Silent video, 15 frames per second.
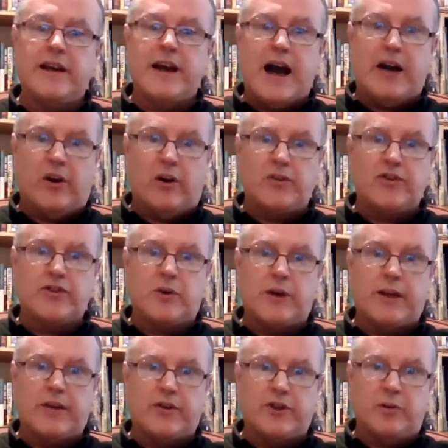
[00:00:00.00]
and also
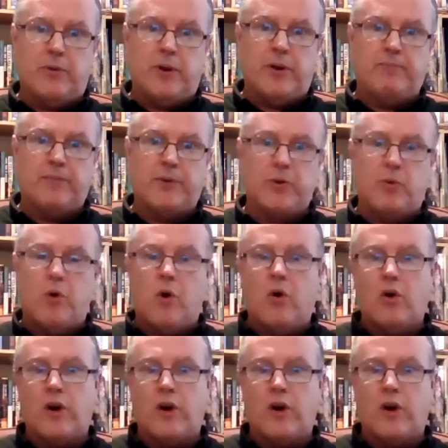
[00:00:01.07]
in Dublin. But the war